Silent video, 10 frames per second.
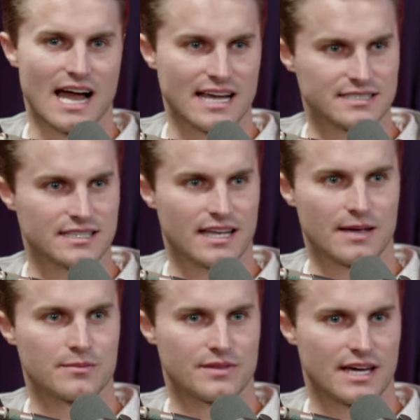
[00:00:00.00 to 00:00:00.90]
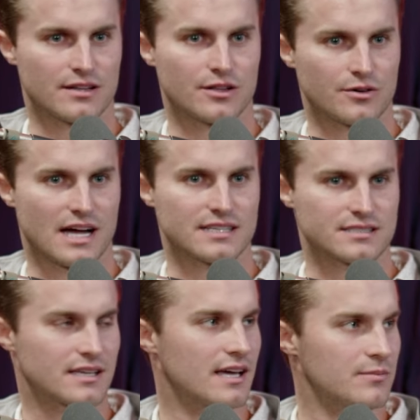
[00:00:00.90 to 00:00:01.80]
ice the game, that alone
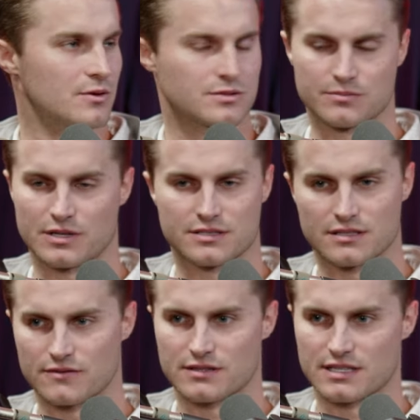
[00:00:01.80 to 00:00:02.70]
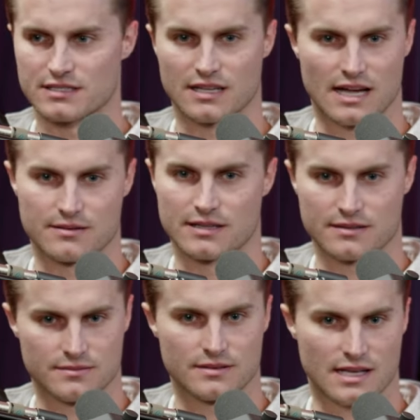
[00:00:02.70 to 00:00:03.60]
iced the game. There was a bunch of different things that I like
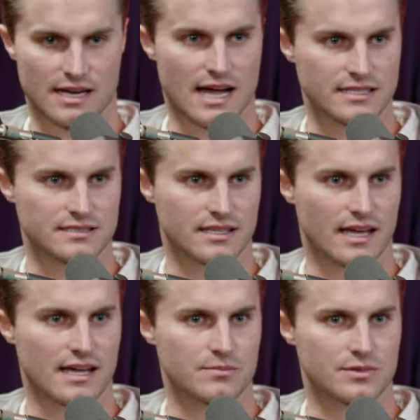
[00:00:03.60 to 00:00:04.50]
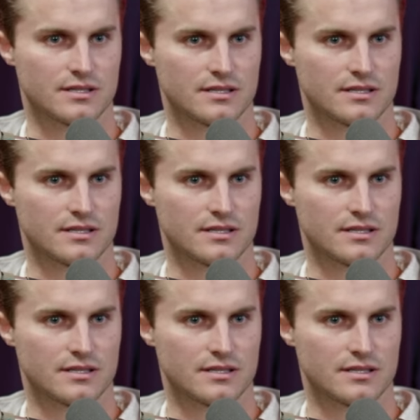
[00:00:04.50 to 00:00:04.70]
kind of iced the game. But